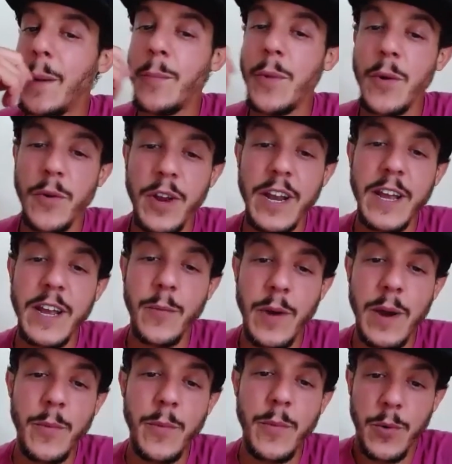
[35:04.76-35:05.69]
when we were in it.
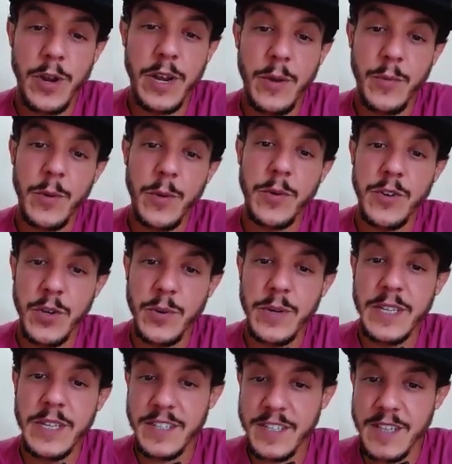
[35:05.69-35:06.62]
When we were in it, we were
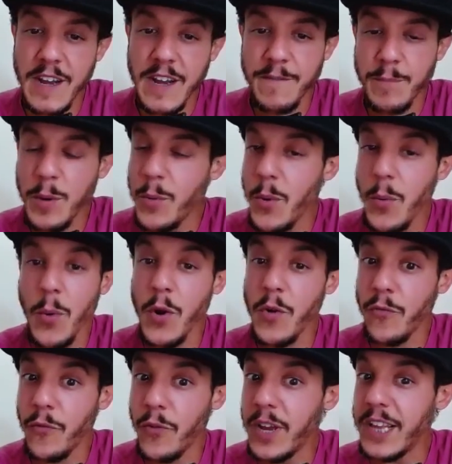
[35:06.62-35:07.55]
doing stuff, but we
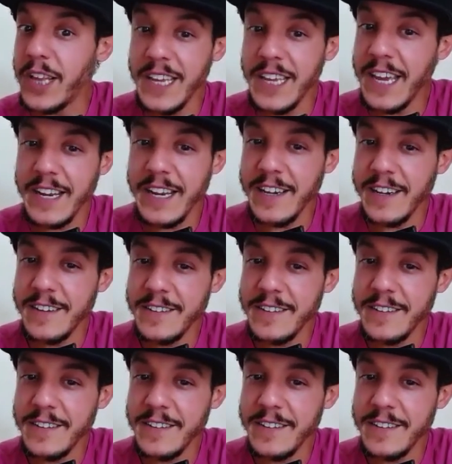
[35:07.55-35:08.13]
weren't really in it.